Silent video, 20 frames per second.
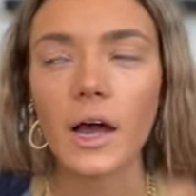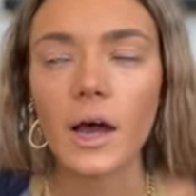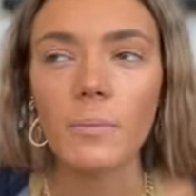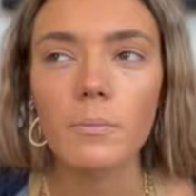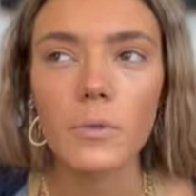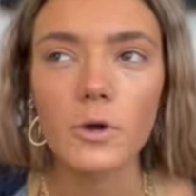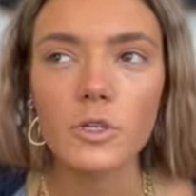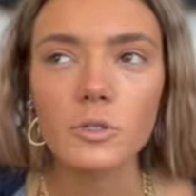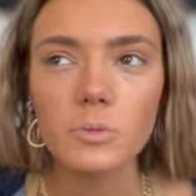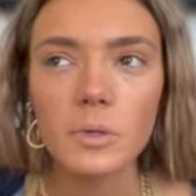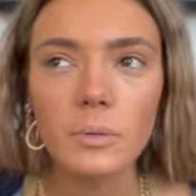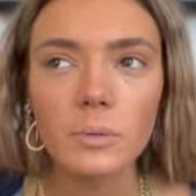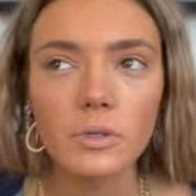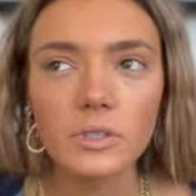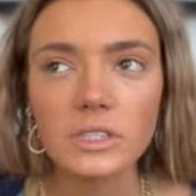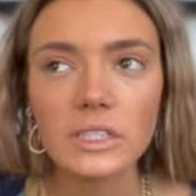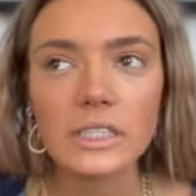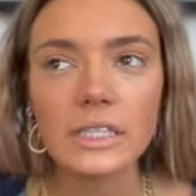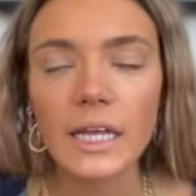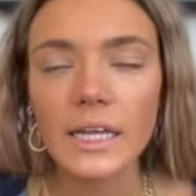most people
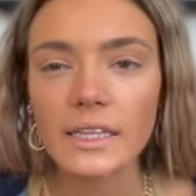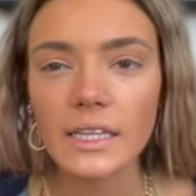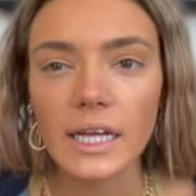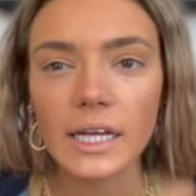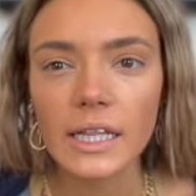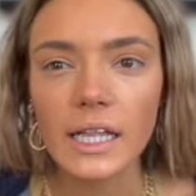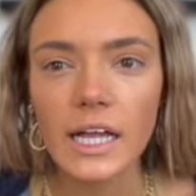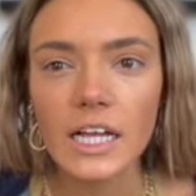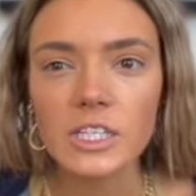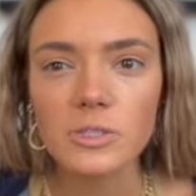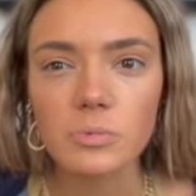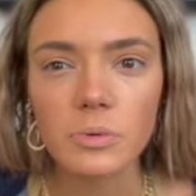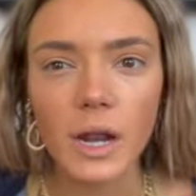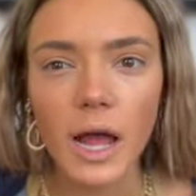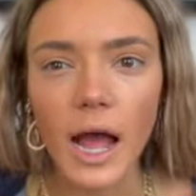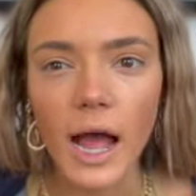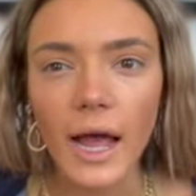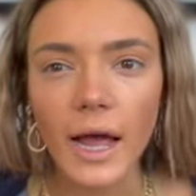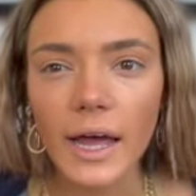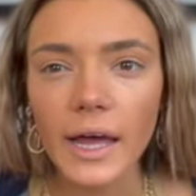didn't like that class but
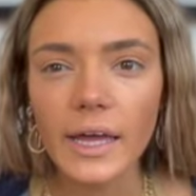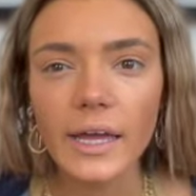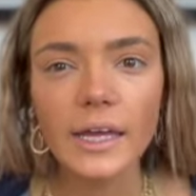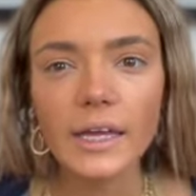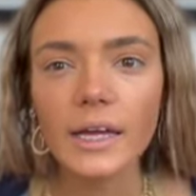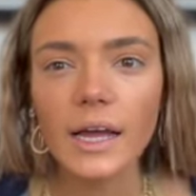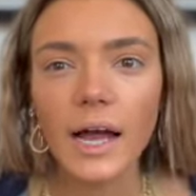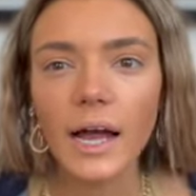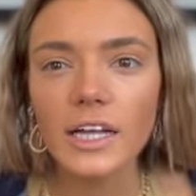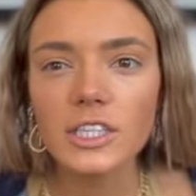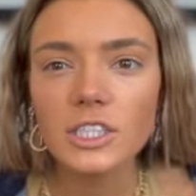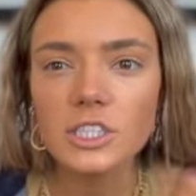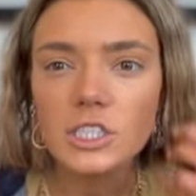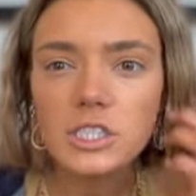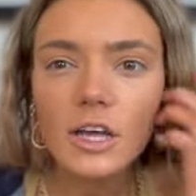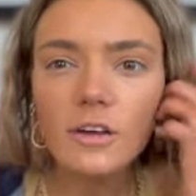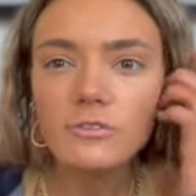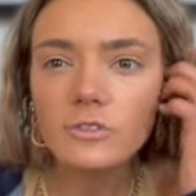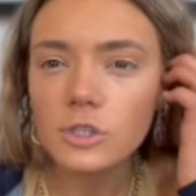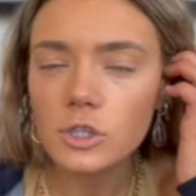i i just
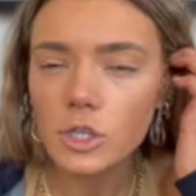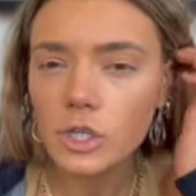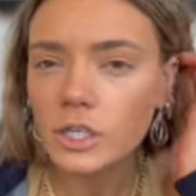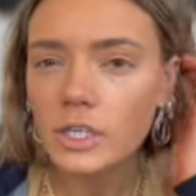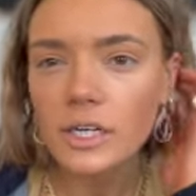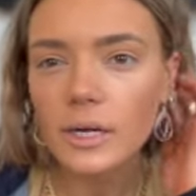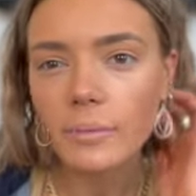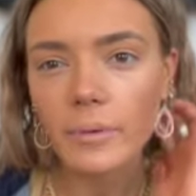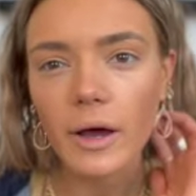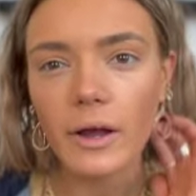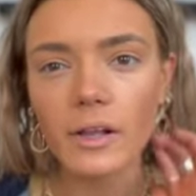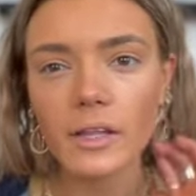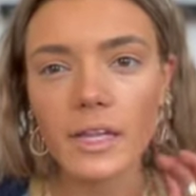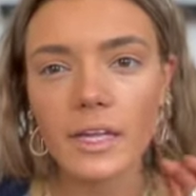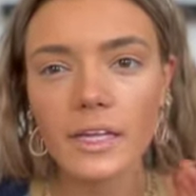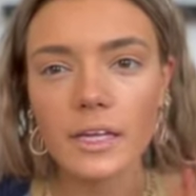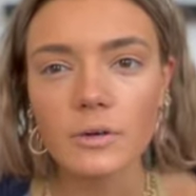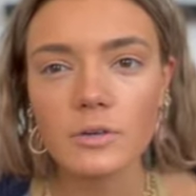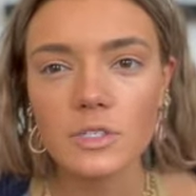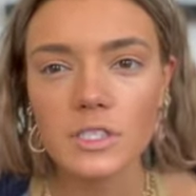loved learning about it
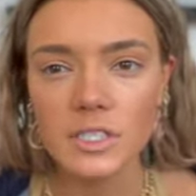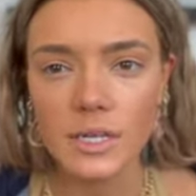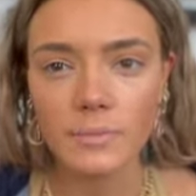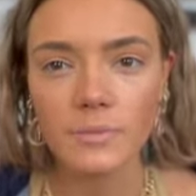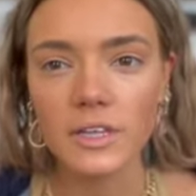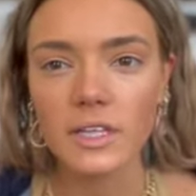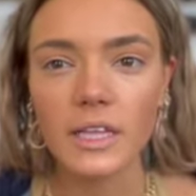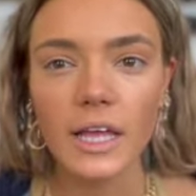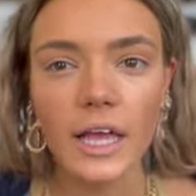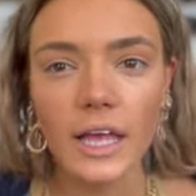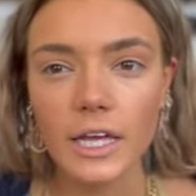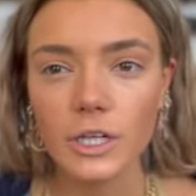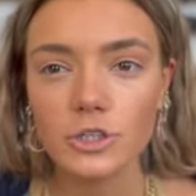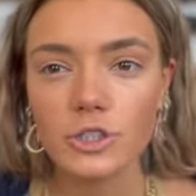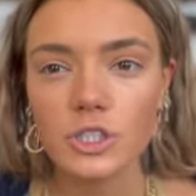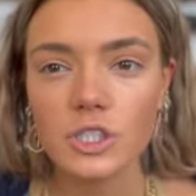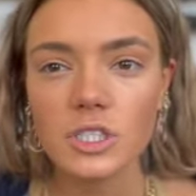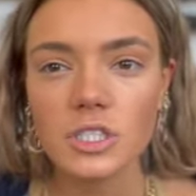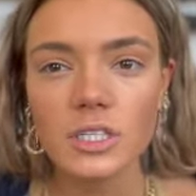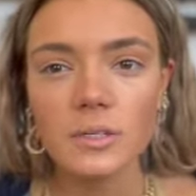like it was something that
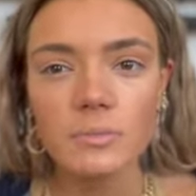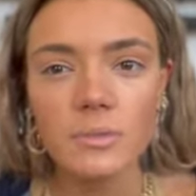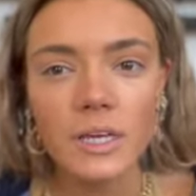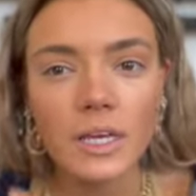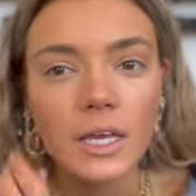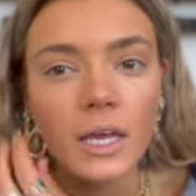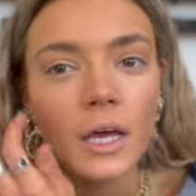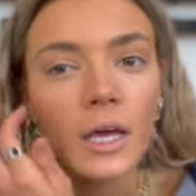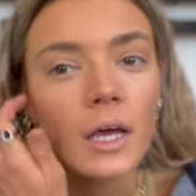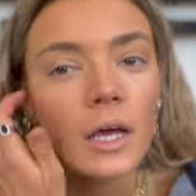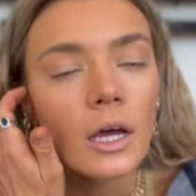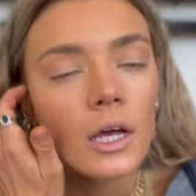interested me